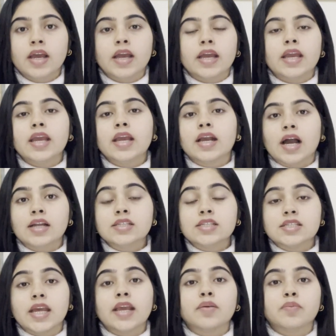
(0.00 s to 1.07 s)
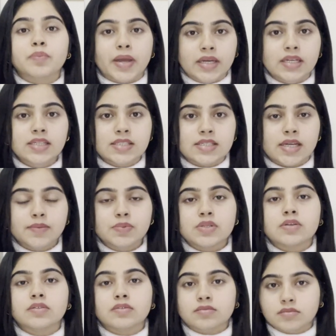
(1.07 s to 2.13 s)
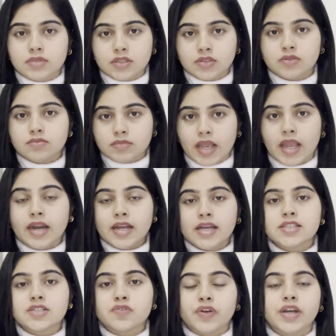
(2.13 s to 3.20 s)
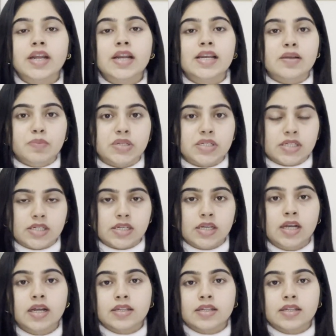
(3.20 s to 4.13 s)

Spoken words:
He can't take many steps. The area is very limited.